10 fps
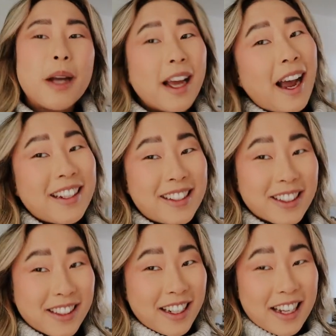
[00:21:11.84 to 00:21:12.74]
but I
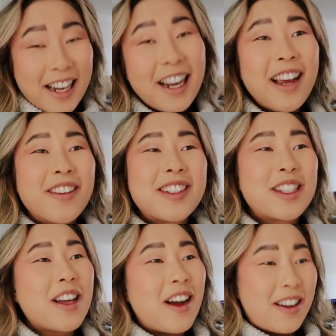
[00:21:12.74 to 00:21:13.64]
still did it, which
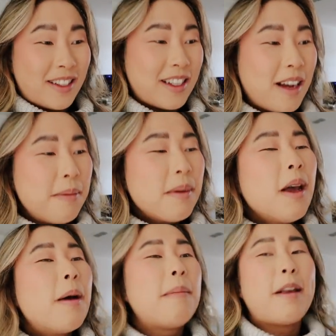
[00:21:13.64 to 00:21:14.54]
is awesome.
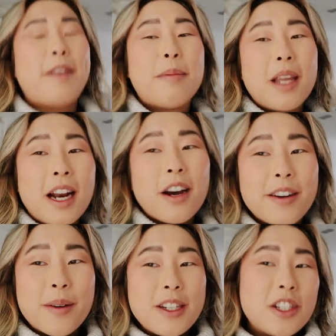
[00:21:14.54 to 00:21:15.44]
My family and I are
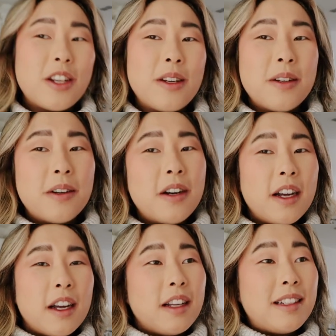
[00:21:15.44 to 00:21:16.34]
going to
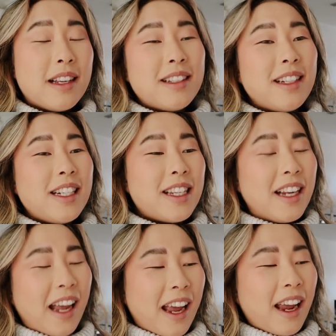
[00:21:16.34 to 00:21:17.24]
Disney
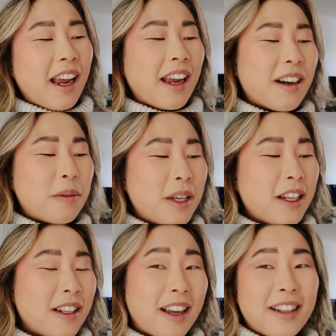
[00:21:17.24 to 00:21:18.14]
today. It'll
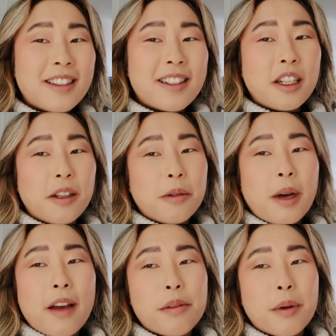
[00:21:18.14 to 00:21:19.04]
be nice to
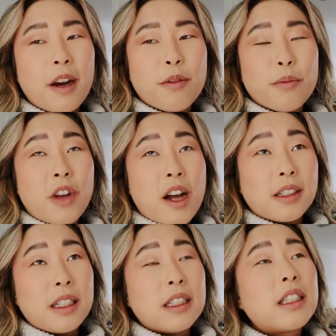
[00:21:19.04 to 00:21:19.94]
have a break from
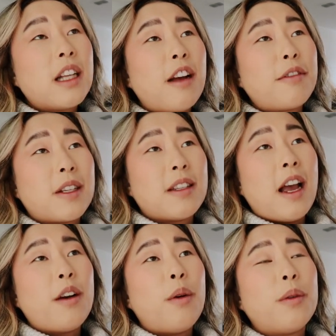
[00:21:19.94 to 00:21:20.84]
vlogging and stuff because
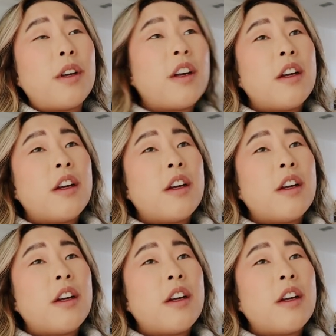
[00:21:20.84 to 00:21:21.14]
I don't